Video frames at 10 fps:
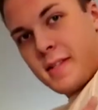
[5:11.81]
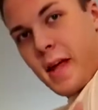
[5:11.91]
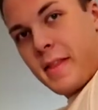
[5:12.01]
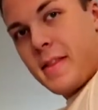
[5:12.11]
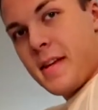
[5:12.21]

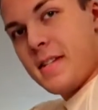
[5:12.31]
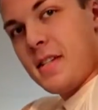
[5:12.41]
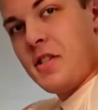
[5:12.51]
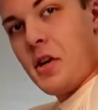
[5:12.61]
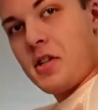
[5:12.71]
that this
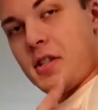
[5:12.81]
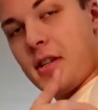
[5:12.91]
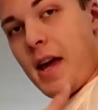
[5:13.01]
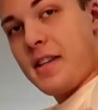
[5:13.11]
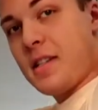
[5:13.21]
is just
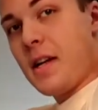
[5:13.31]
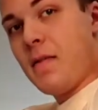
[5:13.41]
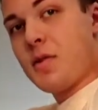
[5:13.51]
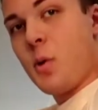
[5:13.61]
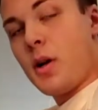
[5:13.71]
a
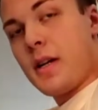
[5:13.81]
sleeveless one.